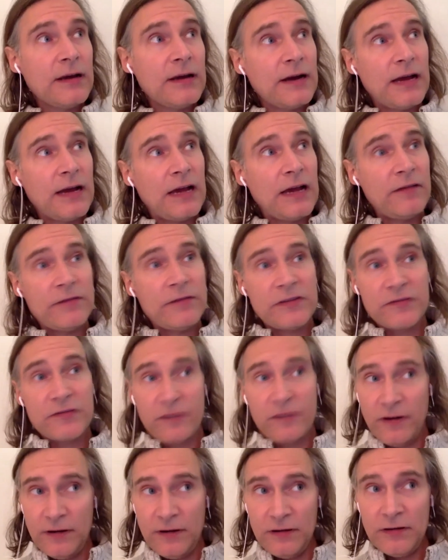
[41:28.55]
I have a
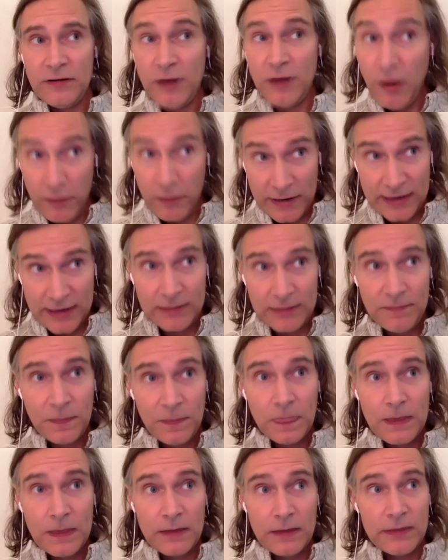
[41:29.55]
strong knowing
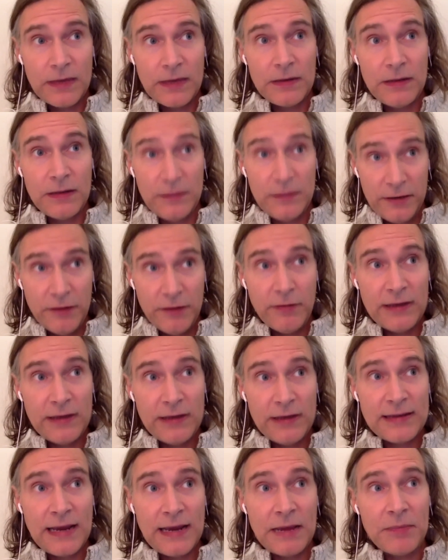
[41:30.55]
that in the
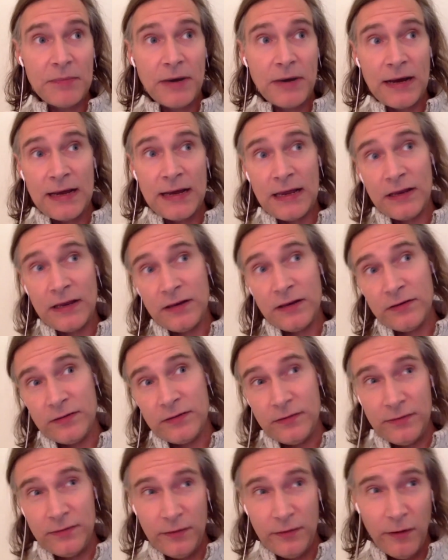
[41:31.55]
USA, by
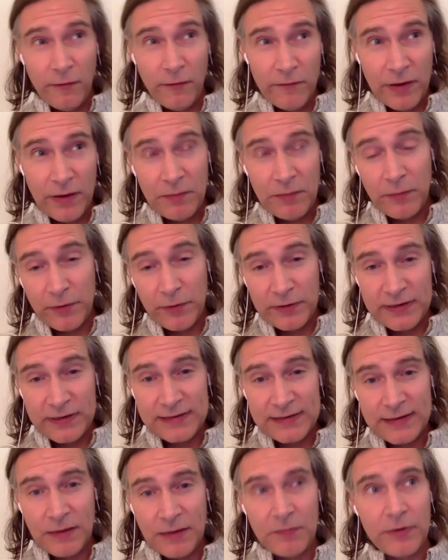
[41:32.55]
November,
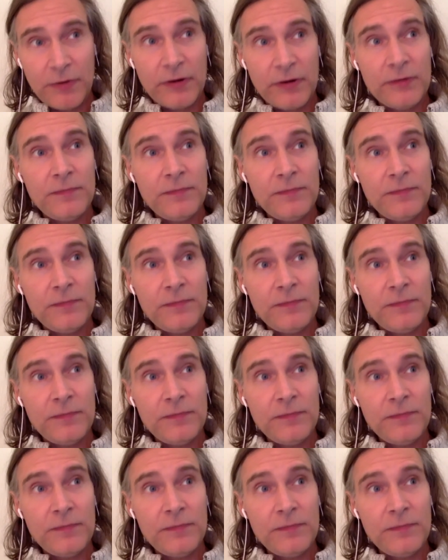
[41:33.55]
December,